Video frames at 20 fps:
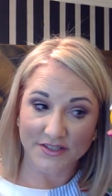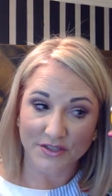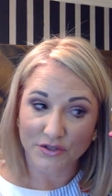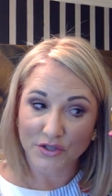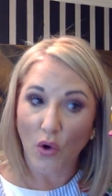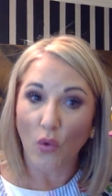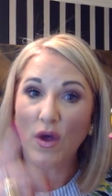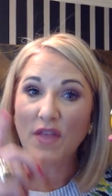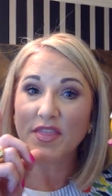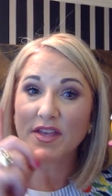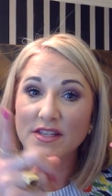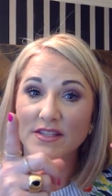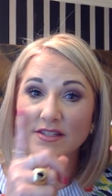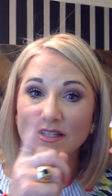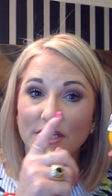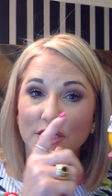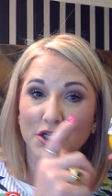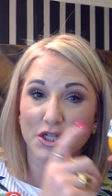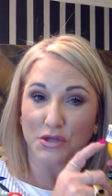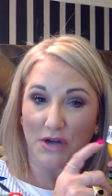So don't let this
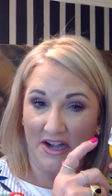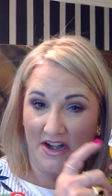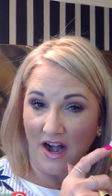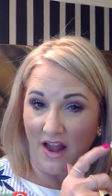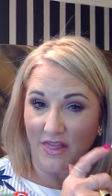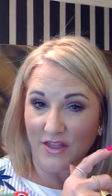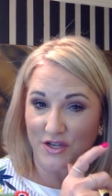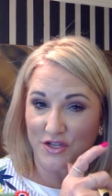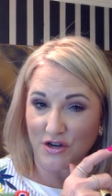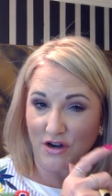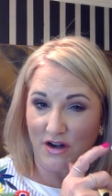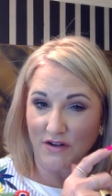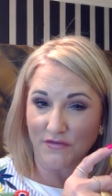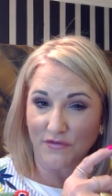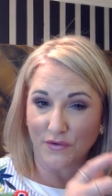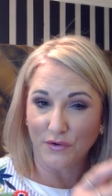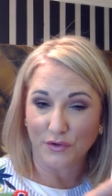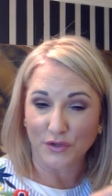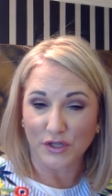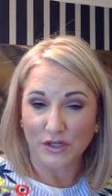sit straight out of the jar
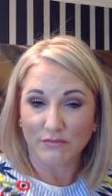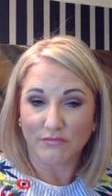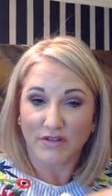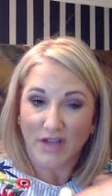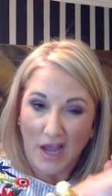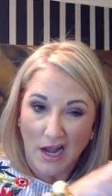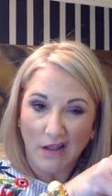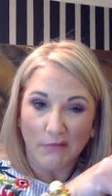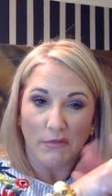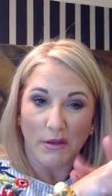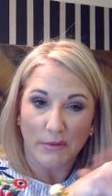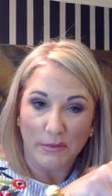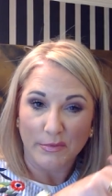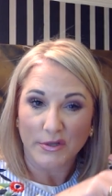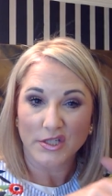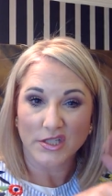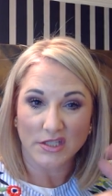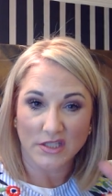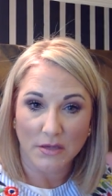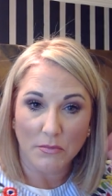fool you. Kind of maybe
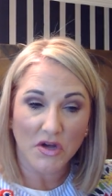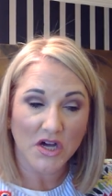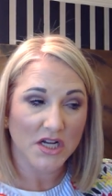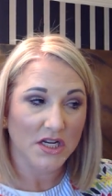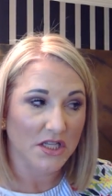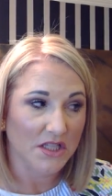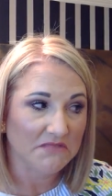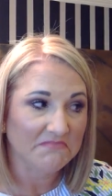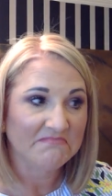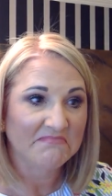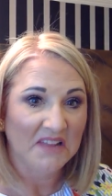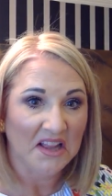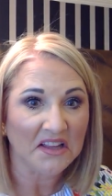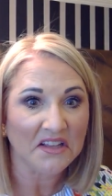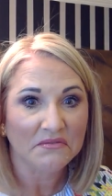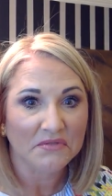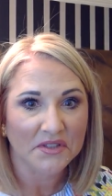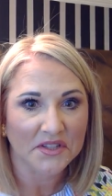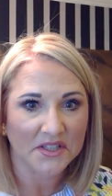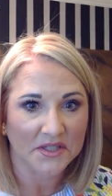put you some on and
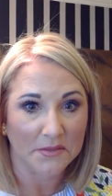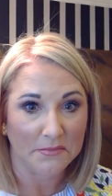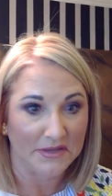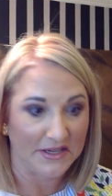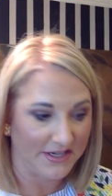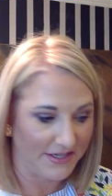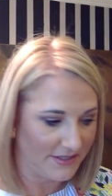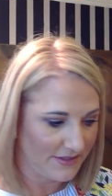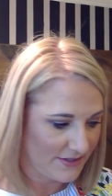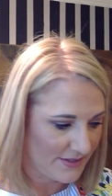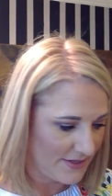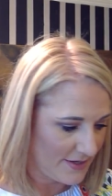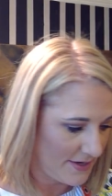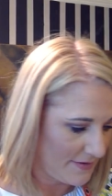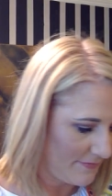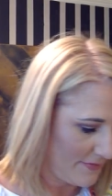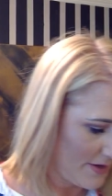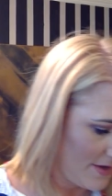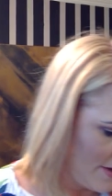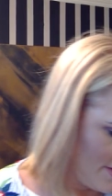live with it a minute and see.